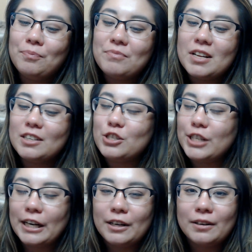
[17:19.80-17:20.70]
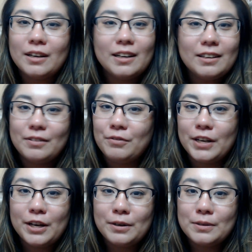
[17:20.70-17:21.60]
share
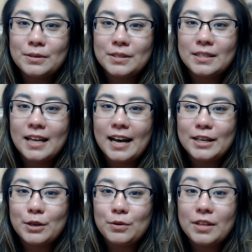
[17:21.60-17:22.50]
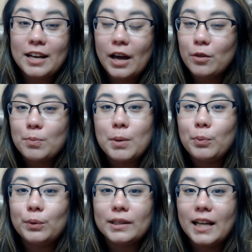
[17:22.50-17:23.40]
videos that you think other
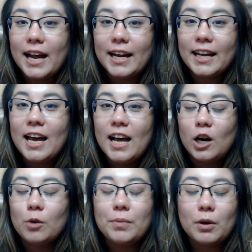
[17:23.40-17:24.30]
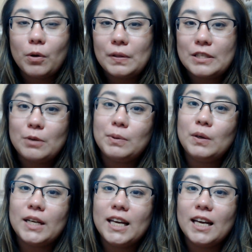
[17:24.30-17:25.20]
people would like. Help me grow this
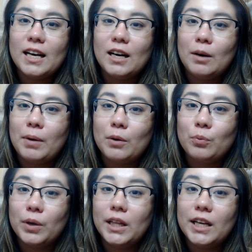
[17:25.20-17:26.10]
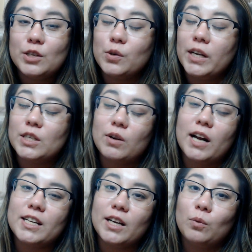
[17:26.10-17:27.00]
community. I really enjoy
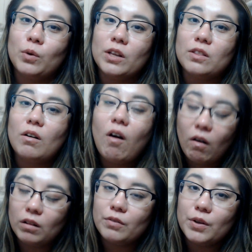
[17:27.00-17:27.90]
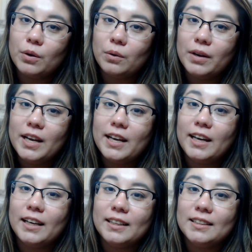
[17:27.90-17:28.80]
interacting with all of you
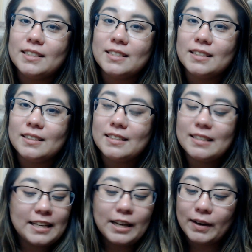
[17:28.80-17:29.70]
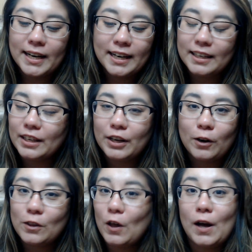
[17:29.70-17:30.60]
and hearing
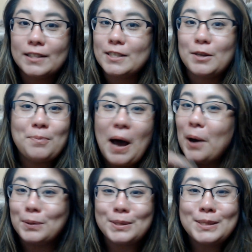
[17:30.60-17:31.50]
your thoughts about